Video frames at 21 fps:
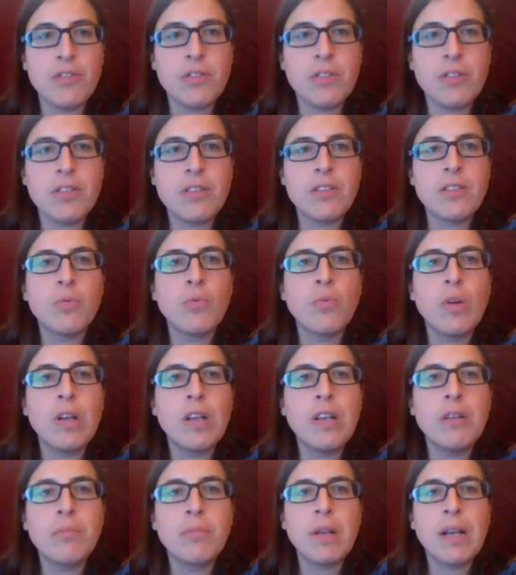So this is the
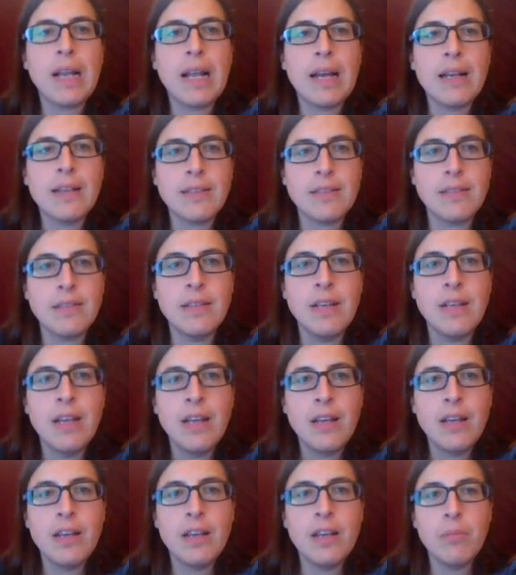William Glacier
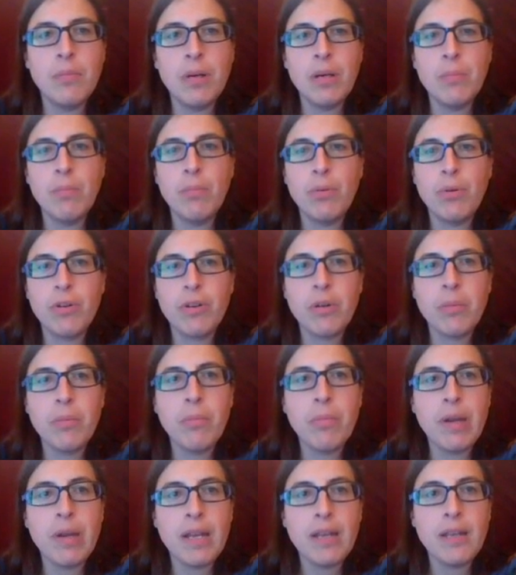by
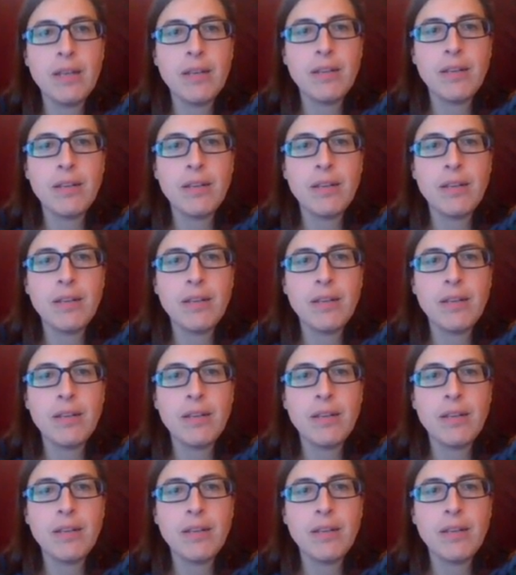Borgum Bay